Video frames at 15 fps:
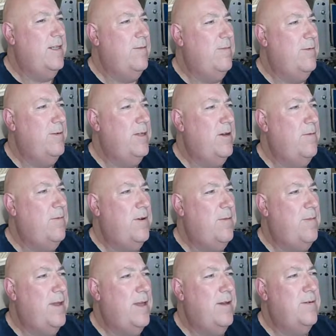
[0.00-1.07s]
but we don't want
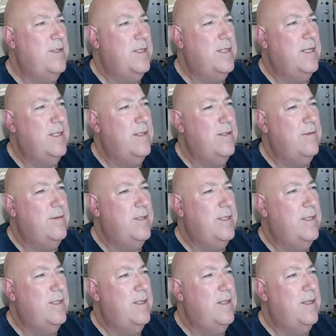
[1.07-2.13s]
about again, do we?
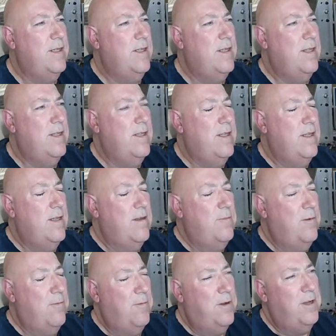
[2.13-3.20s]
But
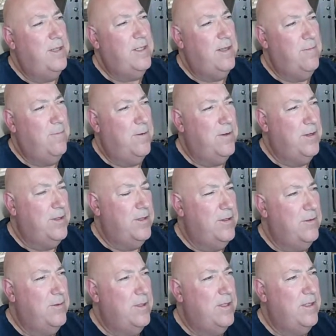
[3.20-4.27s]
what I didn't want to
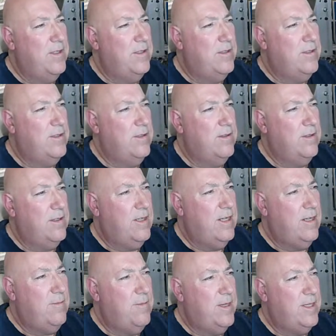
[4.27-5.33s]
do is
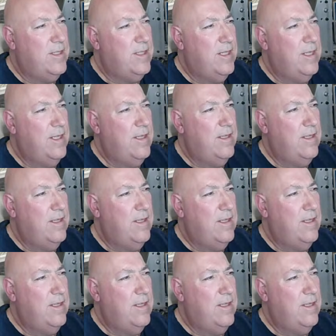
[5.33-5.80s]
keep mixing